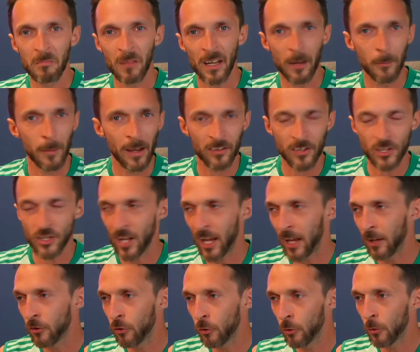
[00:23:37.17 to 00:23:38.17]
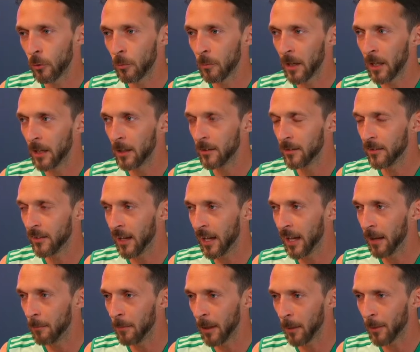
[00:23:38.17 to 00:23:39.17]
And I messaged Hendo and
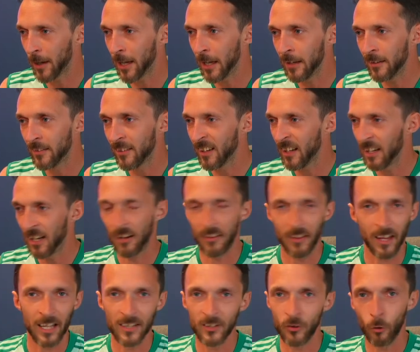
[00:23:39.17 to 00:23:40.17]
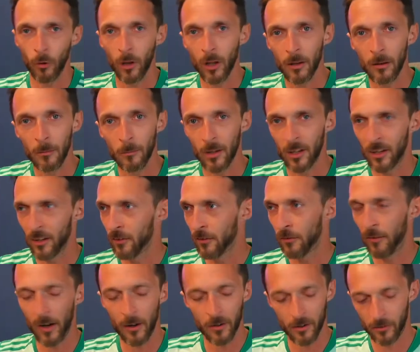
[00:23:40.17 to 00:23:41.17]
McBride, and they're like, that, do it, because
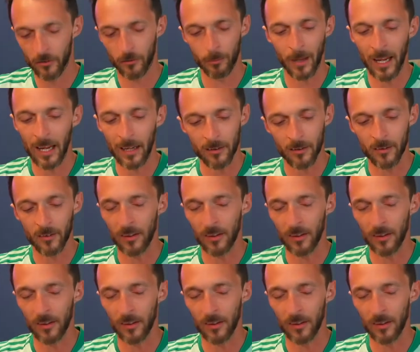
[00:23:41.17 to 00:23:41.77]
Werner's behind.